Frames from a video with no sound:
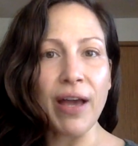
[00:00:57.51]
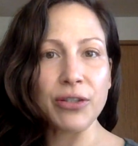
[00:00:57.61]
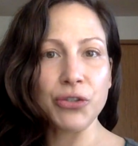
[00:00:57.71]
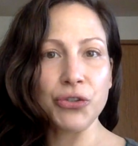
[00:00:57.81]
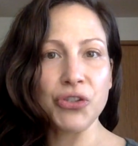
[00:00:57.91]

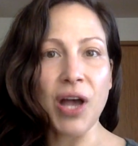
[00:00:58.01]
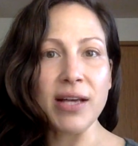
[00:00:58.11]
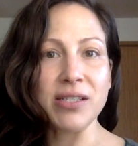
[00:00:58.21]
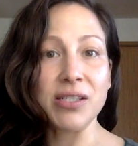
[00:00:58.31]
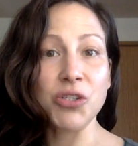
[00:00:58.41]

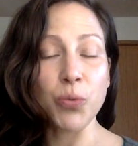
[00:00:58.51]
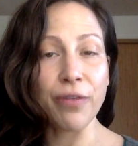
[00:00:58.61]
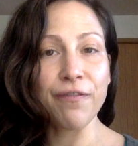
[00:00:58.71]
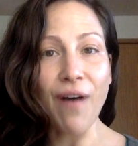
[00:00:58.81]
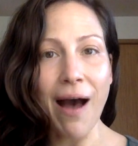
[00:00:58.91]
exercises with
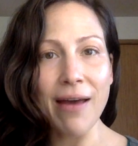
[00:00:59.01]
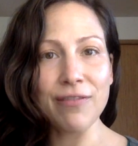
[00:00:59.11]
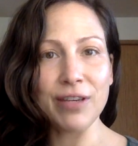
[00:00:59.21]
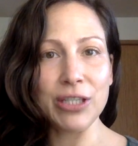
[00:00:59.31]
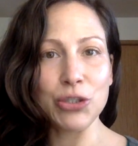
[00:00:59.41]

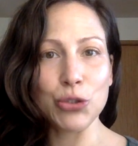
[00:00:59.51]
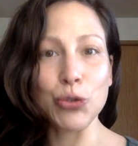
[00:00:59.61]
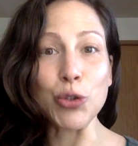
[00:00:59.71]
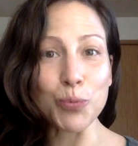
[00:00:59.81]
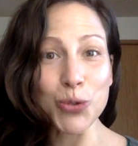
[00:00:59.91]
5 in each
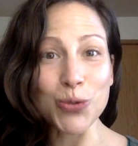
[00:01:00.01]
group.